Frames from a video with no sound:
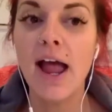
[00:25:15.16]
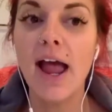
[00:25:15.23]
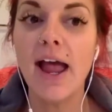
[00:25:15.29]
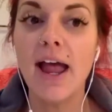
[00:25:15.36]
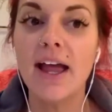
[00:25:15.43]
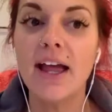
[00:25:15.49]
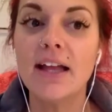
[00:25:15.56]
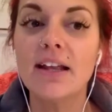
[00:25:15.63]

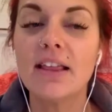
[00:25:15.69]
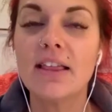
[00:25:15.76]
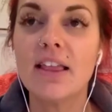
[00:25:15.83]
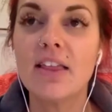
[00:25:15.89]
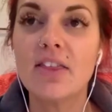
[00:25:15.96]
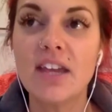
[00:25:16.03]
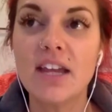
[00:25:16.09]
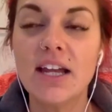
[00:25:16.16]
And the
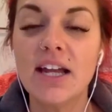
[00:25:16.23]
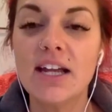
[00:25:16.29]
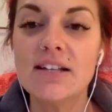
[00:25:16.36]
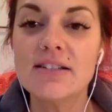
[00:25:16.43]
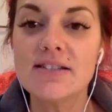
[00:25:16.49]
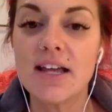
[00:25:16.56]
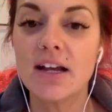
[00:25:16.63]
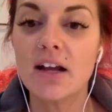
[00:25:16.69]
thing
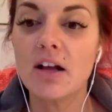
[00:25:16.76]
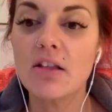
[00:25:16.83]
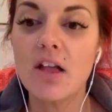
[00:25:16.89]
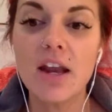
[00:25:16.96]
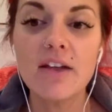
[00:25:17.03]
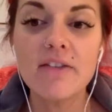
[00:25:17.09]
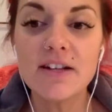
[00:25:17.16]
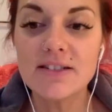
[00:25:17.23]
is, like, a
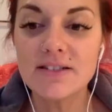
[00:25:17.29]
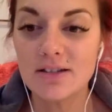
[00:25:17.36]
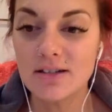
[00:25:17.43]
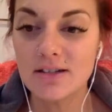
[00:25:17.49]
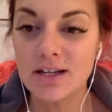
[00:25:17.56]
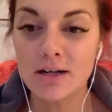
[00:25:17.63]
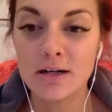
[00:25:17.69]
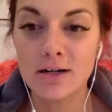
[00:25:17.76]
lot of us
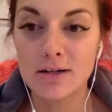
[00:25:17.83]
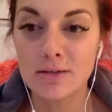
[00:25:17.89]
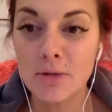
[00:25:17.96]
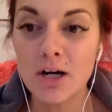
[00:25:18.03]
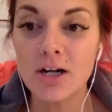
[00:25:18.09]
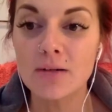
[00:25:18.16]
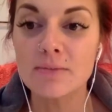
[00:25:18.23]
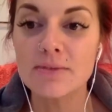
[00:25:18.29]
on here are
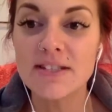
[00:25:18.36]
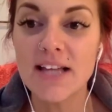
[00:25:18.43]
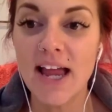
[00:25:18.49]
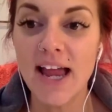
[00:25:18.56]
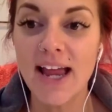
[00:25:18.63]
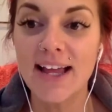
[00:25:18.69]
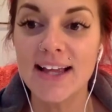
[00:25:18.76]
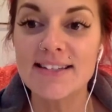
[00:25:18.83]
moms.
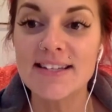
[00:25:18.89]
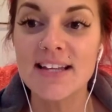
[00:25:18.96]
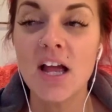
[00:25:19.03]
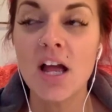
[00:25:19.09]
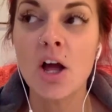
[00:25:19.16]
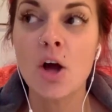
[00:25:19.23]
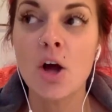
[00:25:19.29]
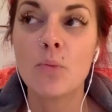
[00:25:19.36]
And
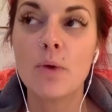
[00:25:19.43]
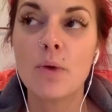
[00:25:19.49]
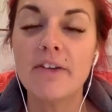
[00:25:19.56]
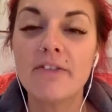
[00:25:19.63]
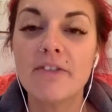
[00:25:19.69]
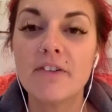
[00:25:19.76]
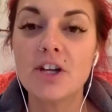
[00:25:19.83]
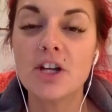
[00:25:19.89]

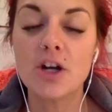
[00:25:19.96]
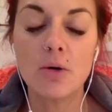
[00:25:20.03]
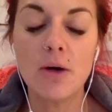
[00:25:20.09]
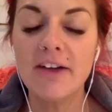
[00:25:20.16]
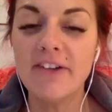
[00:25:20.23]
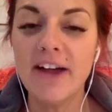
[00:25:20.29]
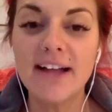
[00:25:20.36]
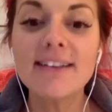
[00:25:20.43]
we've, you know,
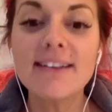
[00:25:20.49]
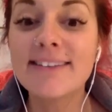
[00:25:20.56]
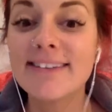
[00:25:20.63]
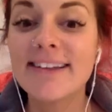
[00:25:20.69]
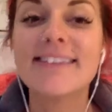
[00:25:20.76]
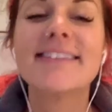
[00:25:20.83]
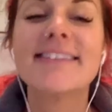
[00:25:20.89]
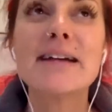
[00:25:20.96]
I've had this
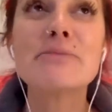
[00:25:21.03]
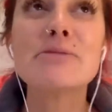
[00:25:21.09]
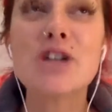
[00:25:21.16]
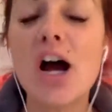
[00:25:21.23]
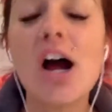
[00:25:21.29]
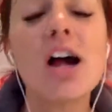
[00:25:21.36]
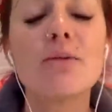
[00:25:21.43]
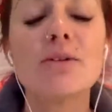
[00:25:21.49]
same
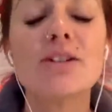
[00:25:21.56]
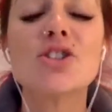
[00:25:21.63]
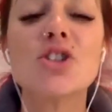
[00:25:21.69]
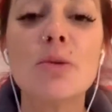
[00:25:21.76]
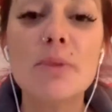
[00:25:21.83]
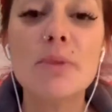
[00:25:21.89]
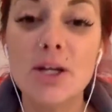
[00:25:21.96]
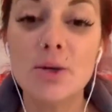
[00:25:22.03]
talk with
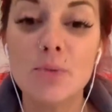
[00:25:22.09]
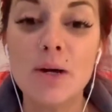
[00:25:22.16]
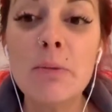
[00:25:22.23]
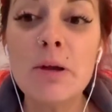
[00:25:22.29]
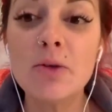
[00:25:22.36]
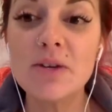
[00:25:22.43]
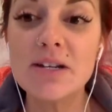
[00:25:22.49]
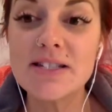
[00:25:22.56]
so many
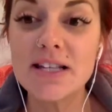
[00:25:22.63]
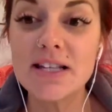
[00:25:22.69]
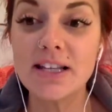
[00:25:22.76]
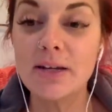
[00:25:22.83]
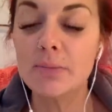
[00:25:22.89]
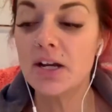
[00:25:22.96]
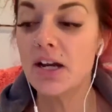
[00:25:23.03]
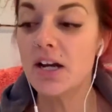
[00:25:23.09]
women
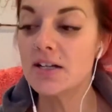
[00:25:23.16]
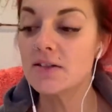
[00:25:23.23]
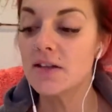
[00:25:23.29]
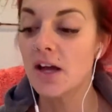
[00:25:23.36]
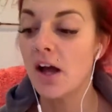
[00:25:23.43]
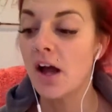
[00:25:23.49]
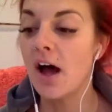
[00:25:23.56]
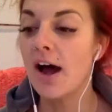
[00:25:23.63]
recently because
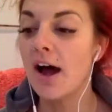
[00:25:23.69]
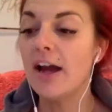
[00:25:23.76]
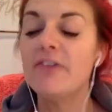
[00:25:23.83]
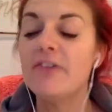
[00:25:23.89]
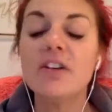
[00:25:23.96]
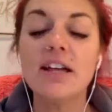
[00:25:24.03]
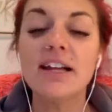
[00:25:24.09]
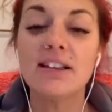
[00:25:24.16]
I
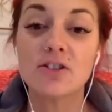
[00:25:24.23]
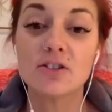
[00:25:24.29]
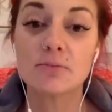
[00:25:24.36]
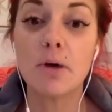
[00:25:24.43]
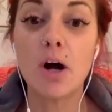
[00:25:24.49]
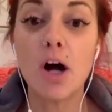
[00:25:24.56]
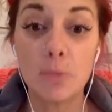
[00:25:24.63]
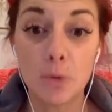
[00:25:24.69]
feel like there's
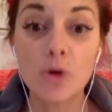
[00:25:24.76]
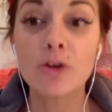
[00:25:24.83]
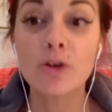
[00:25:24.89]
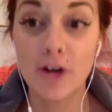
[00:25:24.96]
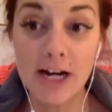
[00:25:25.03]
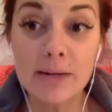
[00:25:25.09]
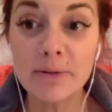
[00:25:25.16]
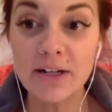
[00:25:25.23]
mom or
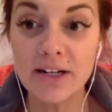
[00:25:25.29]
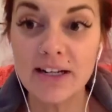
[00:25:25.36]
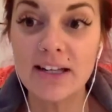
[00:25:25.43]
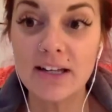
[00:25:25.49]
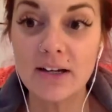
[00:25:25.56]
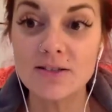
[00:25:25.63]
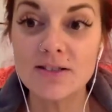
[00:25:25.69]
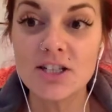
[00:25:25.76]
grandma
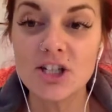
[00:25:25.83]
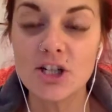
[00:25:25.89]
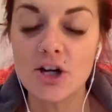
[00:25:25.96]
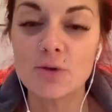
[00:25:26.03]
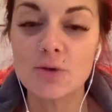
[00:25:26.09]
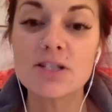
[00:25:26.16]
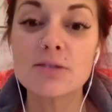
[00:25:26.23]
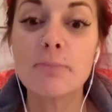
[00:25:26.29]
guilt, you
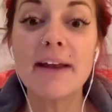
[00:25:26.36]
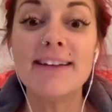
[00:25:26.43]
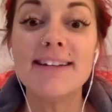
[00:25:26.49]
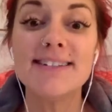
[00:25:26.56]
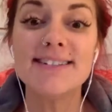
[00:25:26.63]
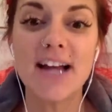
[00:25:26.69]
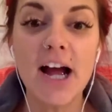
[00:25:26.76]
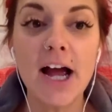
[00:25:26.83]
know,
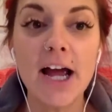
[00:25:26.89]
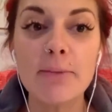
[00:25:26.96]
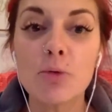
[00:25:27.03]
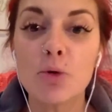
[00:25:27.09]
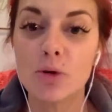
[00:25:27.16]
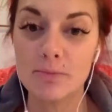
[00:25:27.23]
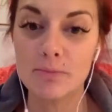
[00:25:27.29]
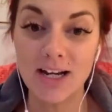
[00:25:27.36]
spending time
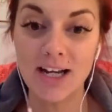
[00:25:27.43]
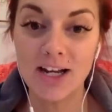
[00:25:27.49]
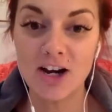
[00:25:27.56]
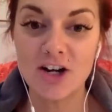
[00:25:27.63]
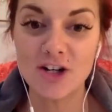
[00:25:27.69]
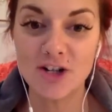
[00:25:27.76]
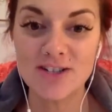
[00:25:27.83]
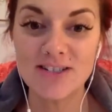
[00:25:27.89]
or money
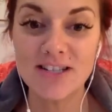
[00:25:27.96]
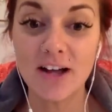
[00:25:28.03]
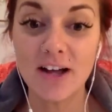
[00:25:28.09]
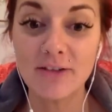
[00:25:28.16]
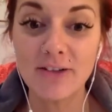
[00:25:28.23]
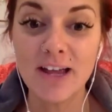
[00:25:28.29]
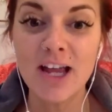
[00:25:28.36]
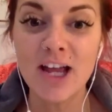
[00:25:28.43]
on
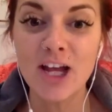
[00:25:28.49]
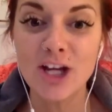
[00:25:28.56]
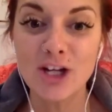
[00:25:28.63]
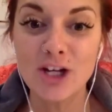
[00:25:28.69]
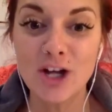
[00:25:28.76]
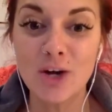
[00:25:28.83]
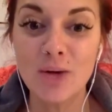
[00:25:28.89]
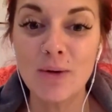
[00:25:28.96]
yourself, you
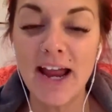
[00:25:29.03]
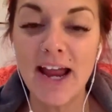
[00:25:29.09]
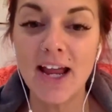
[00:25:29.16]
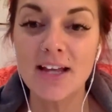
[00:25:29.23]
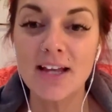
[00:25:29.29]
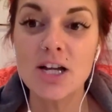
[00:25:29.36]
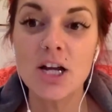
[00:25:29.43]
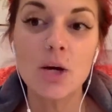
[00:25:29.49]
know,
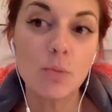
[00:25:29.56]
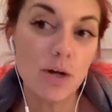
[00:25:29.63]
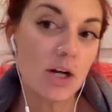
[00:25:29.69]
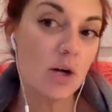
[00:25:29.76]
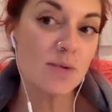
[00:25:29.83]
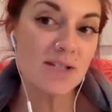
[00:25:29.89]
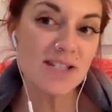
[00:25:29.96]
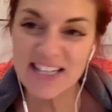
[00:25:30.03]
and we
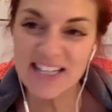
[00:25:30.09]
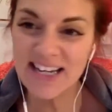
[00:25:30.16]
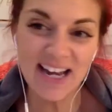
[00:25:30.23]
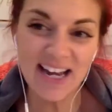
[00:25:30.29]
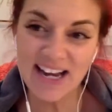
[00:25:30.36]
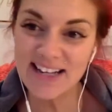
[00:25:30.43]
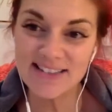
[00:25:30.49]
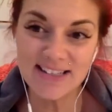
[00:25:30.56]
don't see it
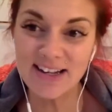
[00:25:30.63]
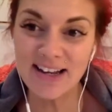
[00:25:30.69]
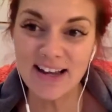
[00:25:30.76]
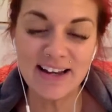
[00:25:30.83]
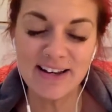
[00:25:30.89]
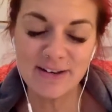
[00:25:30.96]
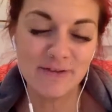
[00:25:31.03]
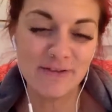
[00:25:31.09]
as a,
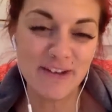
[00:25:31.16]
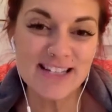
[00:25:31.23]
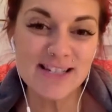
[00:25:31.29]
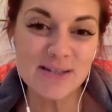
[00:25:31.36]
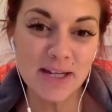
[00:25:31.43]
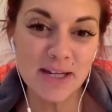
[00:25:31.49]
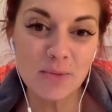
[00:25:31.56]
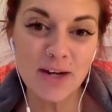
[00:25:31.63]
an
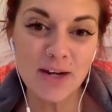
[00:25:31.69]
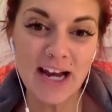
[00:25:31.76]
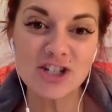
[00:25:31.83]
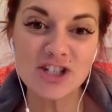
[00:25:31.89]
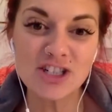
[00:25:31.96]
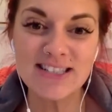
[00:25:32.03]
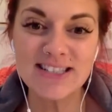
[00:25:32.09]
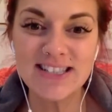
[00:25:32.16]
investment. We
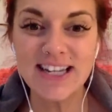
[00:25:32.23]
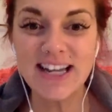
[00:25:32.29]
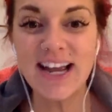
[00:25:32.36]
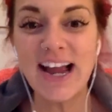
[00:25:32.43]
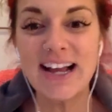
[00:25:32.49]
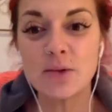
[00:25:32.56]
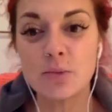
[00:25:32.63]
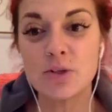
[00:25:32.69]
actually see it
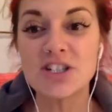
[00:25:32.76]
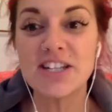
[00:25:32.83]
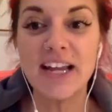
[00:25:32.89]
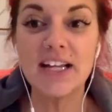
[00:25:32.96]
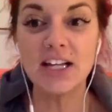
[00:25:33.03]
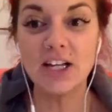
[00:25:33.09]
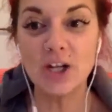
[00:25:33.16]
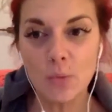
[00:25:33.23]
as we're
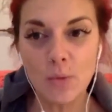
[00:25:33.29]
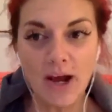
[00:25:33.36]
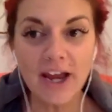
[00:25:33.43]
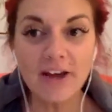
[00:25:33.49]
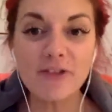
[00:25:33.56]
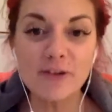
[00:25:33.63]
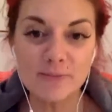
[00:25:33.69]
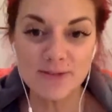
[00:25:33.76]
taking away
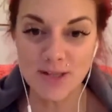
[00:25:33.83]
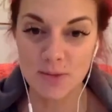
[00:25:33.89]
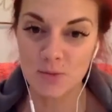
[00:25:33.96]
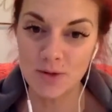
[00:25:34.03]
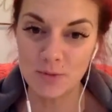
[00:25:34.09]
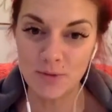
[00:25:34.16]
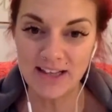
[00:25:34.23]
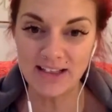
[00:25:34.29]
from
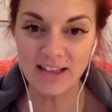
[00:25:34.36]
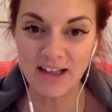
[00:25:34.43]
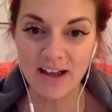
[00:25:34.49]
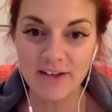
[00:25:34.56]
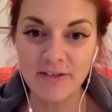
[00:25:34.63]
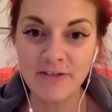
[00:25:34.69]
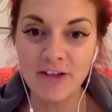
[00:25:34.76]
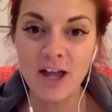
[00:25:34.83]
someone we
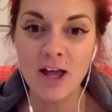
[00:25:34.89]
love.